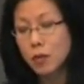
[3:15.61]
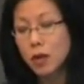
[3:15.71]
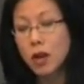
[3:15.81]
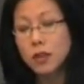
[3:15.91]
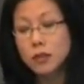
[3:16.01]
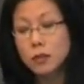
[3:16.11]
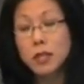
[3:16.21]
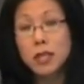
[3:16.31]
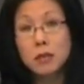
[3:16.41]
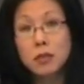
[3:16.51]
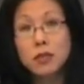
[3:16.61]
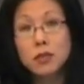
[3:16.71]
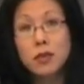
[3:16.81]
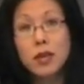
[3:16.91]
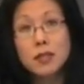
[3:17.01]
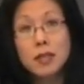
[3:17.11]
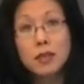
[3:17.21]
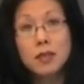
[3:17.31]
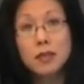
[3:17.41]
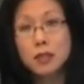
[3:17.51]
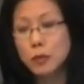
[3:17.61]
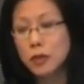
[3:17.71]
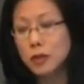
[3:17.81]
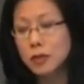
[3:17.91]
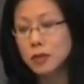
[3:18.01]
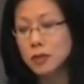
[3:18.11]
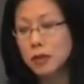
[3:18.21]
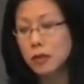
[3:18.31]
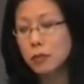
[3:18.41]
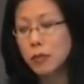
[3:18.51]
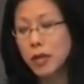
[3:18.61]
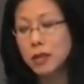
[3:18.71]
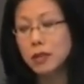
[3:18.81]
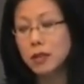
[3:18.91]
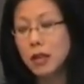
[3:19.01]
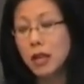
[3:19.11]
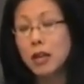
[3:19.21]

while also being able to trace how these experiences are embedded